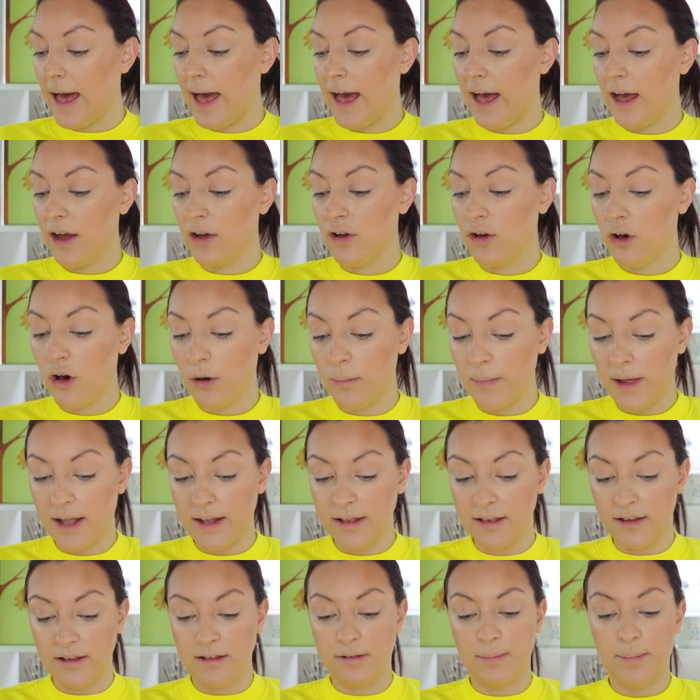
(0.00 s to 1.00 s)
at a
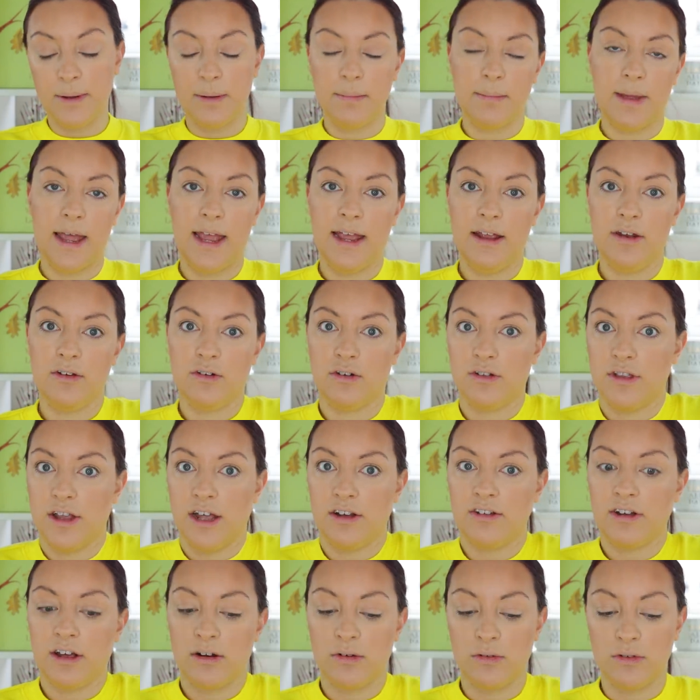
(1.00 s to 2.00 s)
comment that's been made on
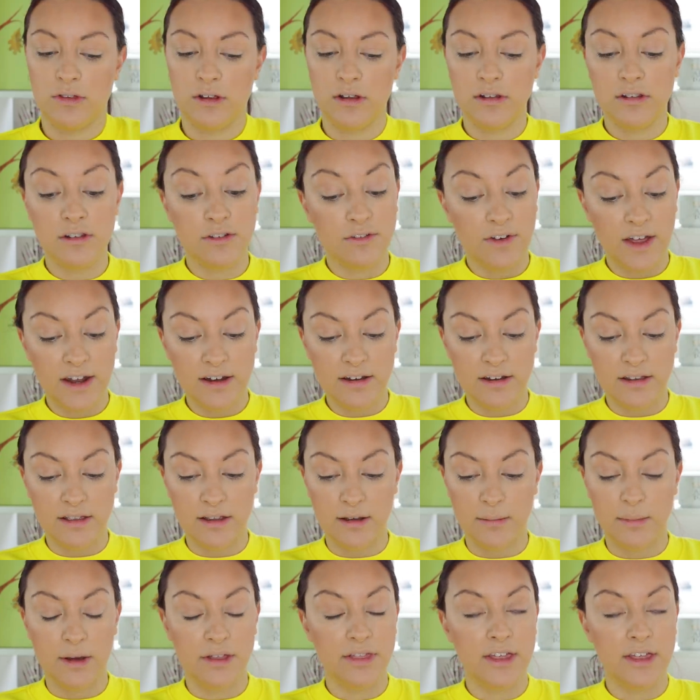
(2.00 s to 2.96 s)
their channel that's offended them.